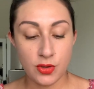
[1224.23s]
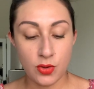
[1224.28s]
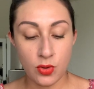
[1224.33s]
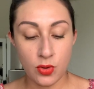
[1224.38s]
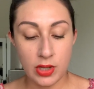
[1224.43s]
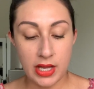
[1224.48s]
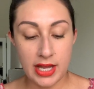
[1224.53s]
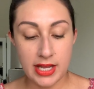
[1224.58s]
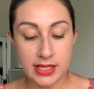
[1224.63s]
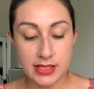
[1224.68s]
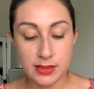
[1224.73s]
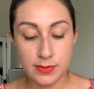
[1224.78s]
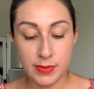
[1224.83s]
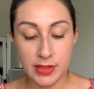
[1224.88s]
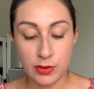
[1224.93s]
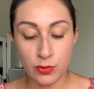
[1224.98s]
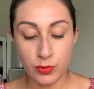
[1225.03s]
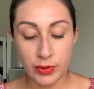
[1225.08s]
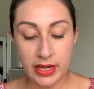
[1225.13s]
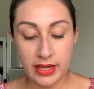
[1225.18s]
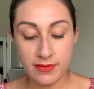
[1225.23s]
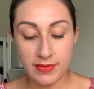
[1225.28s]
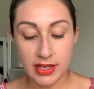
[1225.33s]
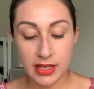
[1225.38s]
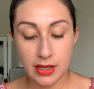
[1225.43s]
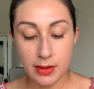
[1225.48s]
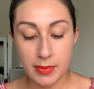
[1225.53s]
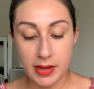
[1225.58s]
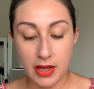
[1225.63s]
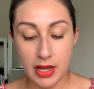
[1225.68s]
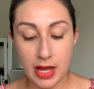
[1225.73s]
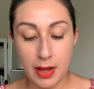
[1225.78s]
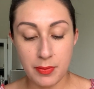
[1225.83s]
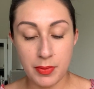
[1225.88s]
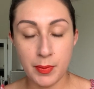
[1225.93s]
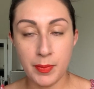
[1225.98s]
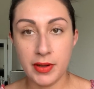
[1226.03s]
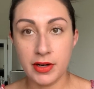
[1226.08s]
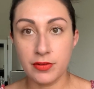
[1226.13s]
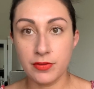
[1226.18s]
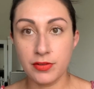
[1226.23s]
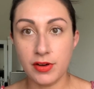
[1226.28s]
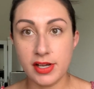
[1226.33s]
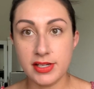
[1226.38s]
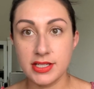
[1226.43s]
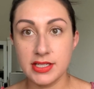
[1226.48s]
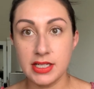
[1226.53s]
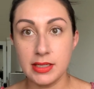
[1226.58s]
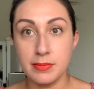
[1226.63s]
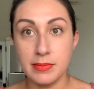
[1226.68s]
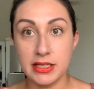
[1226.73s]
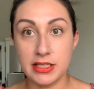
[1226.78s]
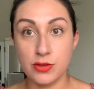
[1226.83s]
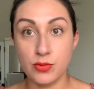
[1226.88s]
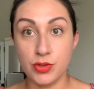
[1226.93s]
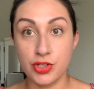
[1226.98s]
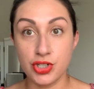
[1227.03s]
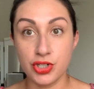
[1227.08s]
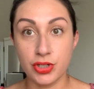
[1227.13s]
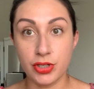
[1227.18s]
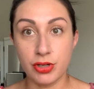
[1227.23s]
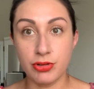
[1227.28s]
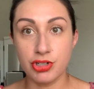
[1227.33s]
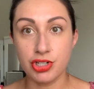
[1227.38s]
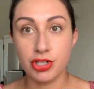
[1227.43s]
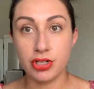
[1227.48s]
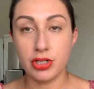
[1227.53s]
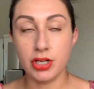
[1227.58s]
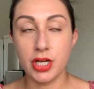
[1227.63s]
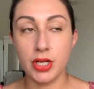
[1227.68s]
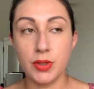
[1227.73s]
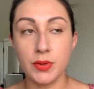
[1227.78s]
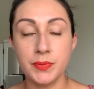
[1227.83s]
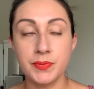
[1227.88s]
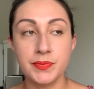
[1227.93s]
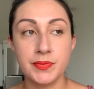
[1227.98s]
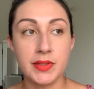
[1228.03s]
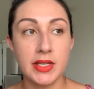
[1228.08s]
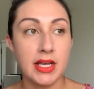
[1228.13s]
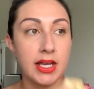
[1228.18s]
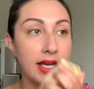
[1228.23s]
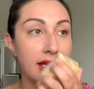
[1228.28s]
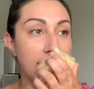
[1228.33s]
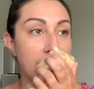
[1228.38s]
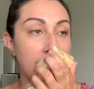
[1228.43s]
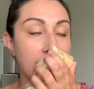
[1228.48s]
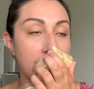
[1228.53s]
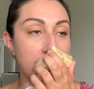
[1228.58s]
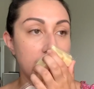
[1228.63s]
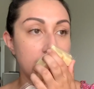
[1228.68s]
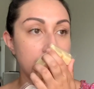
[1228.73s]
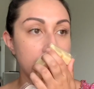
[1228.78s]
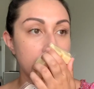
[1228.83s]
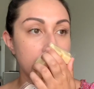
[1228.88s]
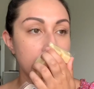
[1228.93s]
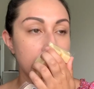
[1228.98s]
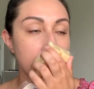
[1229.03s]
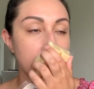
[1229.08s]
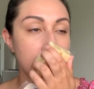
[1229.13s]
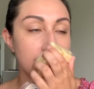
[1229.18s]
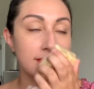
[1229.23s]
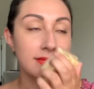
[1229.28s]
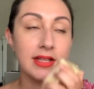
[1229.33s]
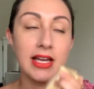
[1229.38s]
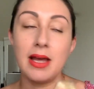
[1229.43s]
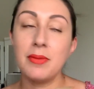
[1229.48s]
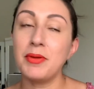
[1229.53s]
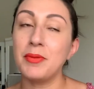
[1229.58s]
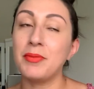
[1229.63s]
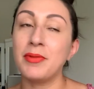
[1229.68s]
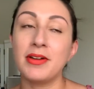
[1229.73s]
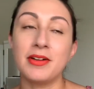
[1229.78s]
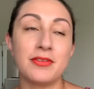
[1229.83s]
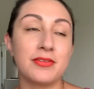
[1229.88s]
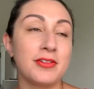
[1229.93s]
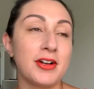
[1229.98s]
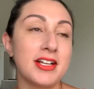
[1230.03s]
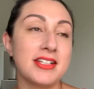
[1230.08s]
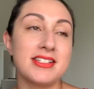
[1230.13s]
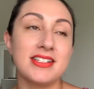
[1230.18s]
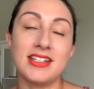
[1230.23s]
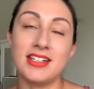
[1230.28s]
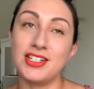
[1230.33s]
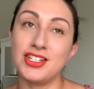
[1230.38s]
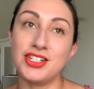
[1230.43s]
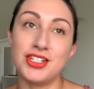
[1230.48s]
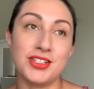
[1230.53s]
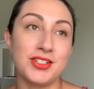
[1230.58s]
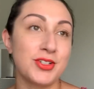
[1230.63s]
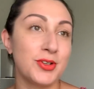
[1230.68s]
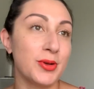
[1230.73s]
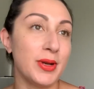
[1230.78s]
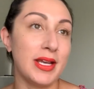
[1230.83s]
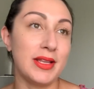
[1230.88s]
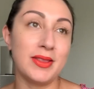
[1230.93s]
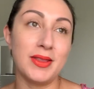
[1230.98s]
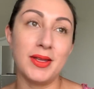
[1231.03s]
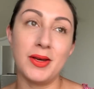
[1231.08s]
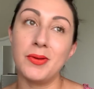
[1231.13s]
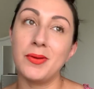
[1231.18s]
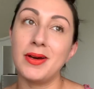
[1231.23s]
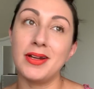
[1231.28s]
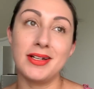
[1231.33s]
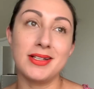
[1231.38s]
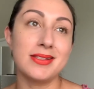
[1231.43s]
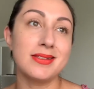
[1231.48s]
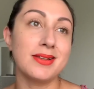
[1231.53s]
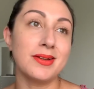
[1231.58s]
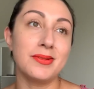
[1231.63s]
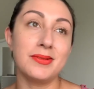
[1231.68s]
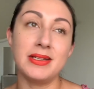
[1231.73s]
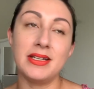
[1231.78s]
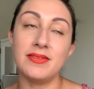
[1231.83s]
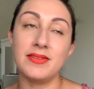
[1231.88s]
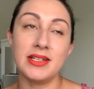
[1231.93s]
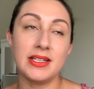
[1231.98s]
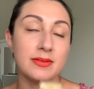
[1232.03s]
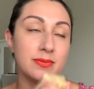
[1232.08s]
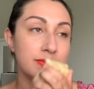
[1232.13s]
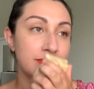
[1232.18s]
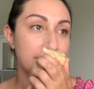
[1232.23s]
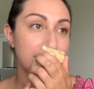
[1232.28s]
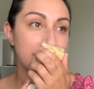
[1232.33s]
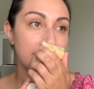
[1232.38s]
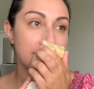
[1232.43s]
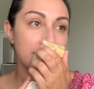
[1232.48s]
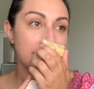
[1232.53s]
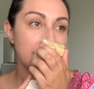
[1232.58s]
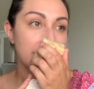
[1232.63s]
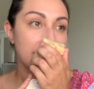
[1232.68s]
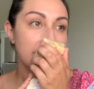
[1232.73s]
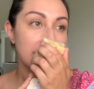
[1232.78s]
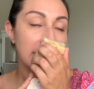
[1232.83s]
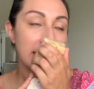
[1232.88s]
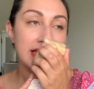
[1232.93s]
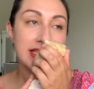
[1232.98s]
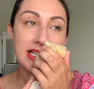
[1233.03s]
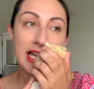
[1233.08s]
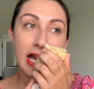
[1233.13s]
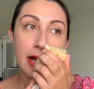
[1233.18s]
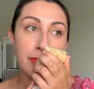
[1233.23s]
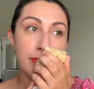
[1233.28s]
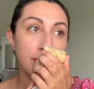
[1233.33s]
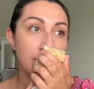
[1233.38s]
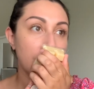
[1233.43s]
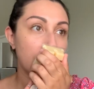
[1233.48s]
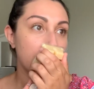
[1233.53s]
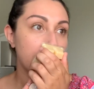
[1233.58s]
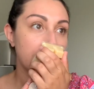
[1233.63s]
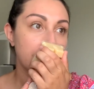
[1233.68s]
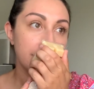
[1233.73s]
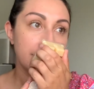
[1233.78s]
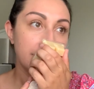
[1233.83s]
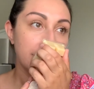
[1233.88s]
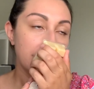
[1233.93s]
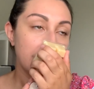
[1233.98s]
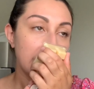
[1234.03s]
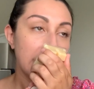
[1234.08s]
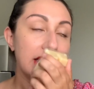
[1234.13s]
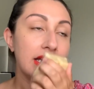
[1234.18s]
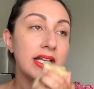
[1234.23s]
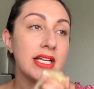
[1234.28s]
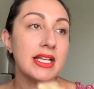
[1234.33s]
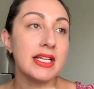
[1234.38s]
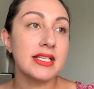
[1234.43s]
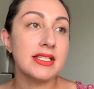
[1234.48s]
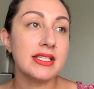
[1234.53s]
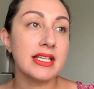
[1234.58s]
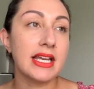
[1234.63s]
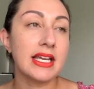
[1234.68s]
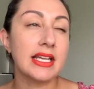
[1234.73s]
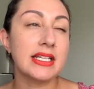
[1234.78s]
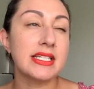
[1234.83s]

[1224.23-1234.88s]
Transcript: has been raving about apple butter frosting mixed with churro, and apple butter frosting is just great though on its own. Even it's apple. It is like